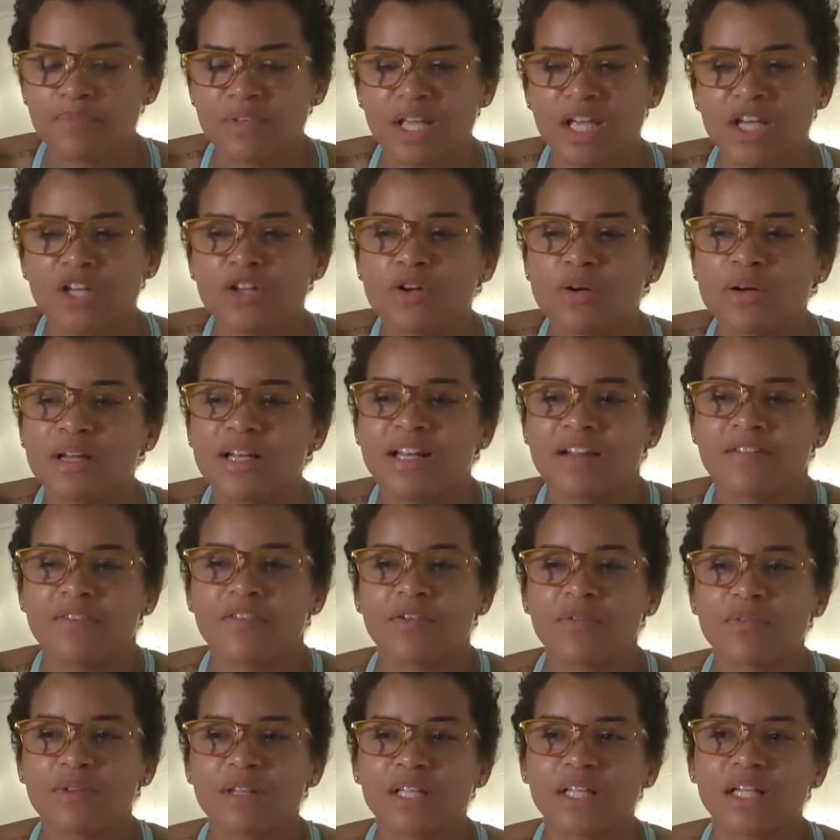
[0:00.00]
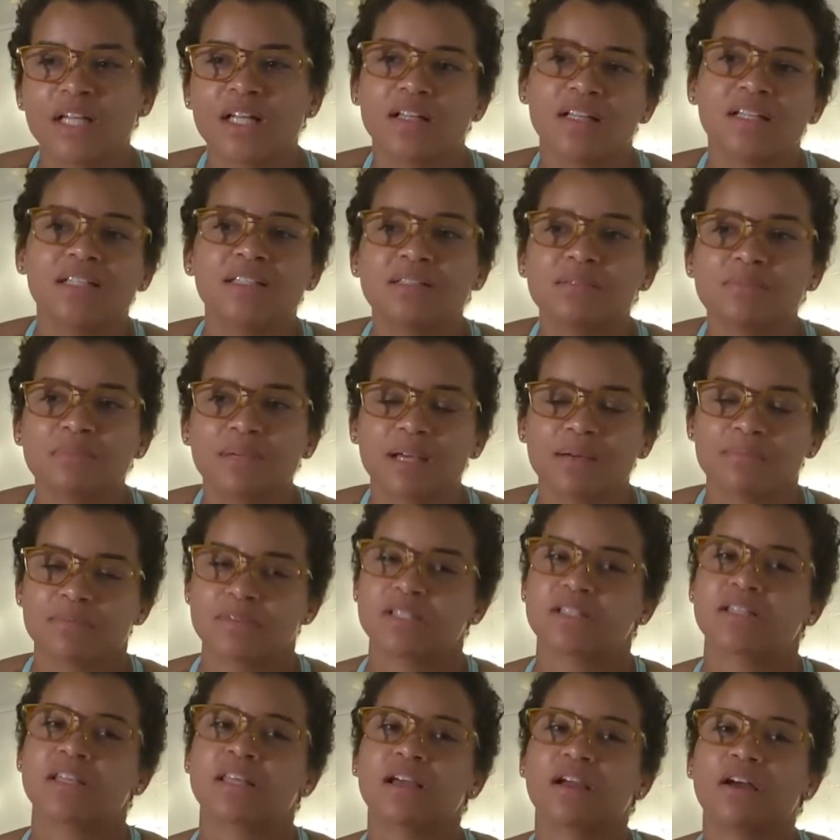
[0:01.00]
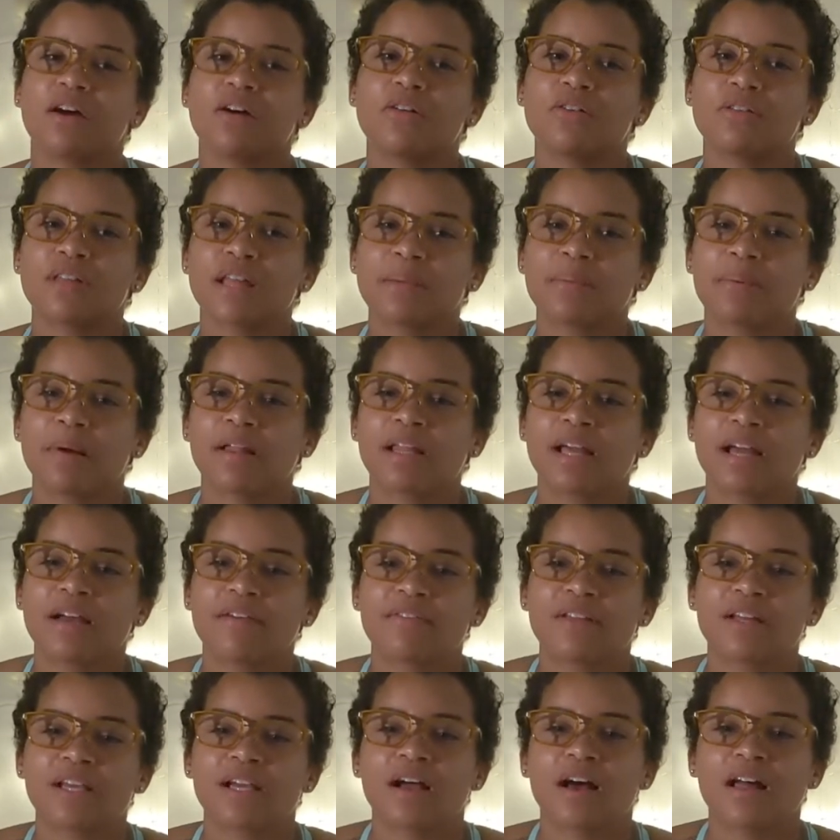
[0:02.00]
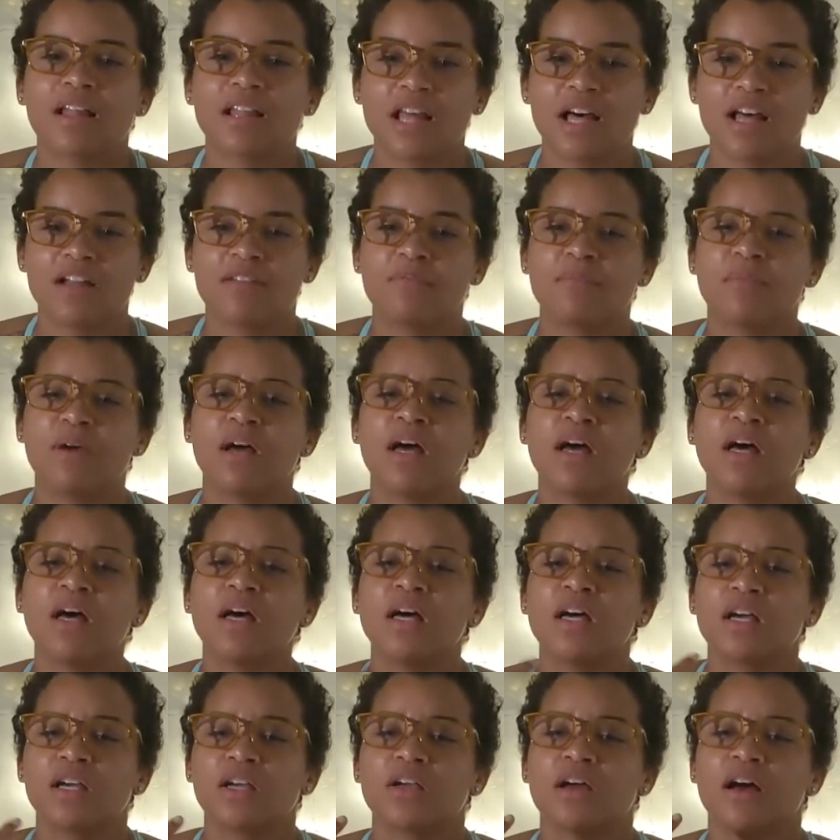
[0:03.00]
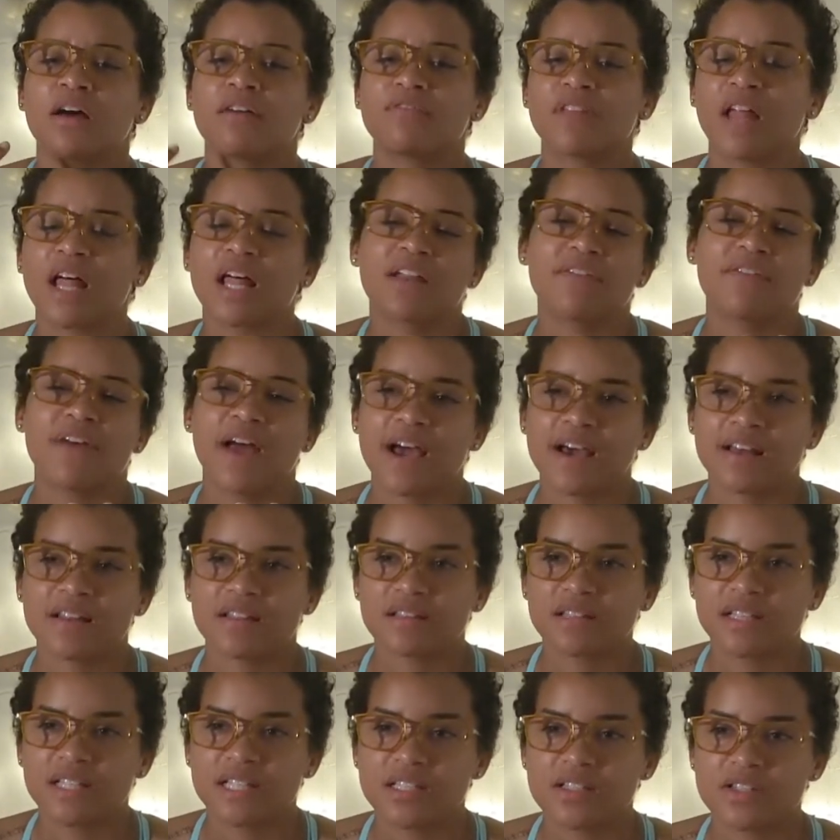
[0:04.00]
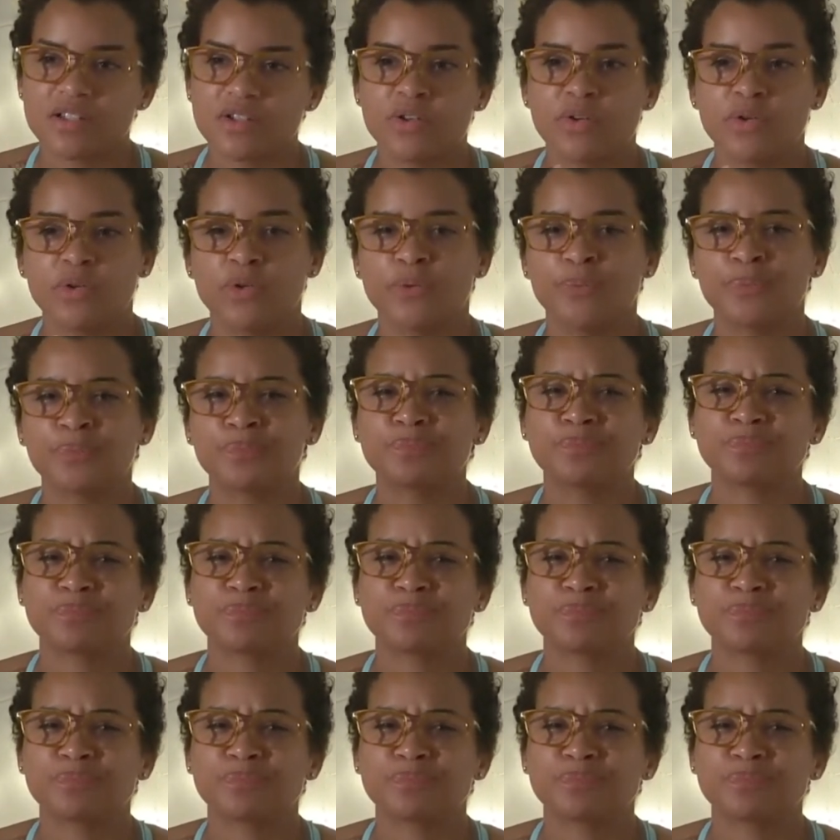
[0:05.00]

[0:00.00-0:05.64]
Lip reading: And it never really clicked to me. I'm just like, oh, they probably have like a lot of athletes who